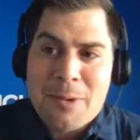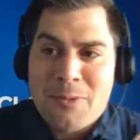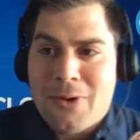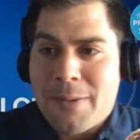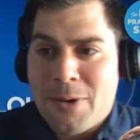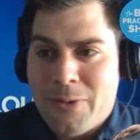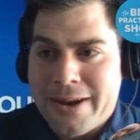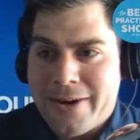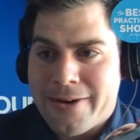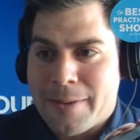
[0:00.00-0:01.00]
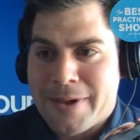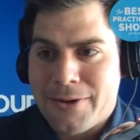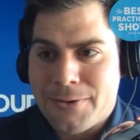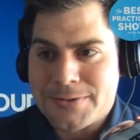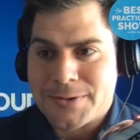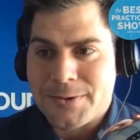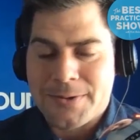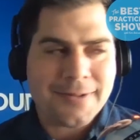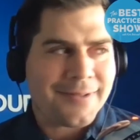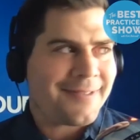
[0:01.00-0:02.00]
I'm a. I'm a reader. I'm kind of old
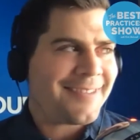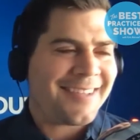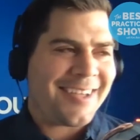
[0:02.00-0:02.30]
school.